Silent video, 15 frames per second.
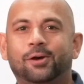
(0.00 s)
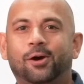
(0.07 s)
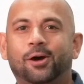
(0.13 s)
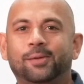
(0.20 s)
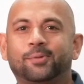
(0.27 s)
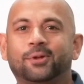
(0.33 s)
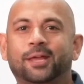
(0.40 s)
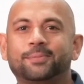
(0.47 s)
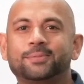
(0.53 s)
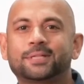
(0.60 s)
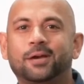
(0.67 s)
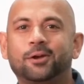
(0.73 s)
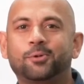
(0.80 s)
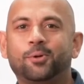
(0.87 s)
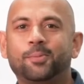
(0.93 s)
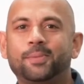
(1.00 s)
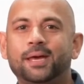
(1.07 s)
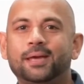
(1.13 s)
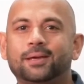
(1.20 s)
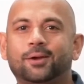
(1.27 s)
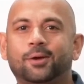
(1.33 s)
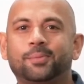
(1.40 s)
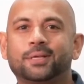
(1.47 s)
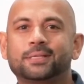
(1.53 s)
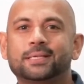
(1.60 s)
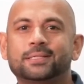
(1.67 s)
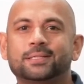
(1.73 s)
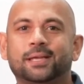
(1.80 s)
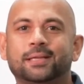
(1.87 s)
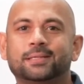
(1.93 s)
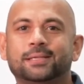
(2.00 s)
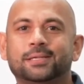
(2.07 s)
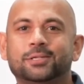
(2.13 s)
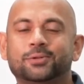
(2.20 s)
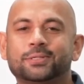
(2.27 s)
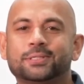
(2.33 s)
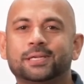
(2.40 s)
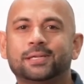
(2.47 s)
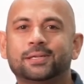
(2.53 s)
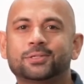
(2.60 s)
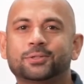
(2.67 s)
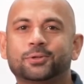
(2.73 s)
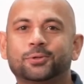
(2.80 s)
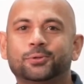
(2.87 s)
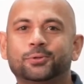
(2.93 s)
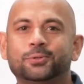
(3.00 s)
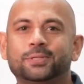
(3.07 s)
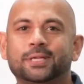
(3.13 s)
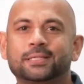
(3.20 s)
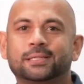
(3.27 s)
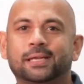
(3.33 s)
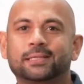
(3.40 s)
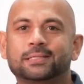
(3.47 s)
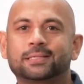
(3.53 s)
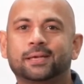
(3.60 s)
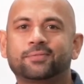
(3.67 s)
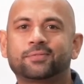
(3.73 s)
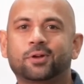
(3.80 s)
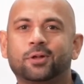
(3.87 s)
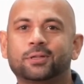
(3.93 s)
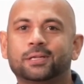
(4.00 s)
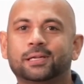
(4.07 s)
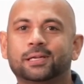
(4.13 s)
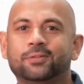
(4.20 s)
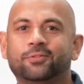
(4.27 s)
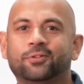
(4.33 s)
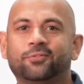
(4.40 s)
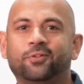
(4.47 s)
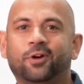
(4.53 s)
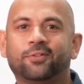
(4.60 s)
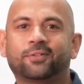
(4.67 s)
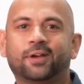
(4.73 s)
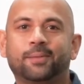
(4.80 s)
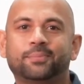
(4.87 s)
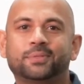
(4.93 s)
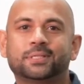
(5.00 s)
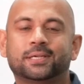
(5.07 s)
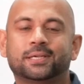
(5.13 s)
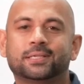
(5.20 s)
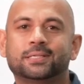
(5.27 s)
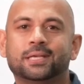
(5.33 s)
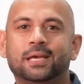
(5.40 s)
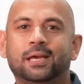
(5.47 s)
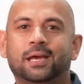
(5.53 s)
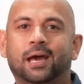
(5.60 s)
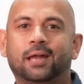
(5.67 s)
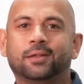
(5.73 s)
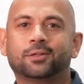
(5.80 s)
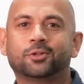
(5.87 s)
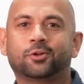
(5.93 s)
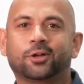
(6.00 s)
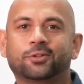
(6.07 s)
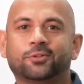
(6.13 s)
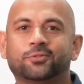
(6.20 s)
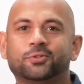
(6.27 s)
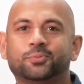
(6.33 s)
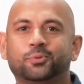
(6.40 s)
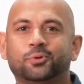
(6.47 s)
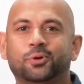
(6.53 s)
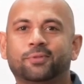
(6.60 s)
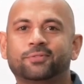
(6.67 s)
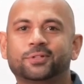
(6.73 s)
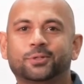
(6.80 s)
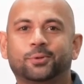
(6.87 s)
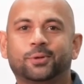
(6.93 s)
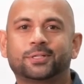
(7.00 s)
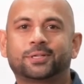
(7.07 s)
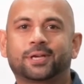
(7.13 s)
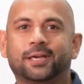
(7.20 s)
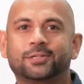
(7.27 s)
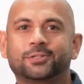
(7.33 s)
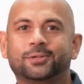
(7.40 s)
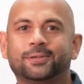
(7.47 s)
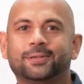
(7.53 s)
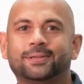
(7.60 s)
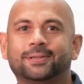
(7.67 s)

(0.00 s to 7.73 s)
Hi, my name is Gary Wambeck. I'm the Assistant Headteacher in Senior School, designated safeguarding lead for the five campuses, and the Director of Sport and Physical Education.